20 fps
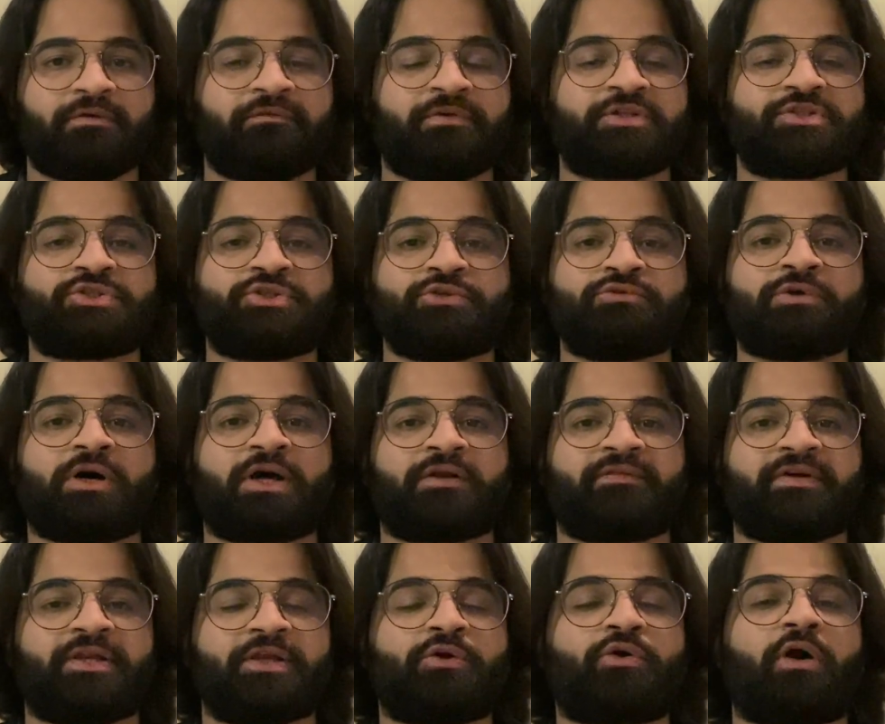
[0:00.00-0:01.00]
which you are
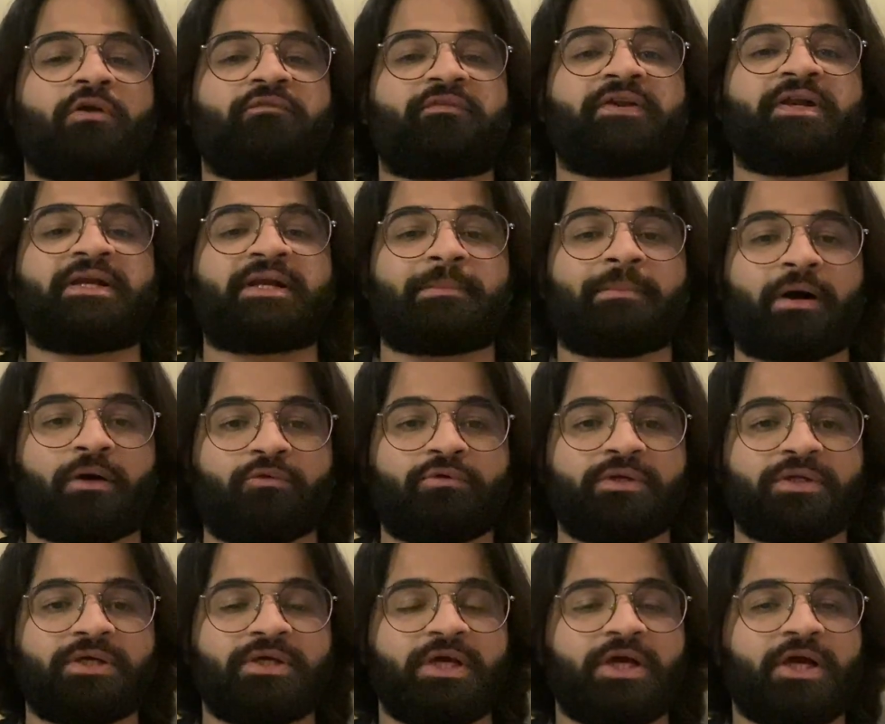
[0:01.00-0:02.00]
very confident about.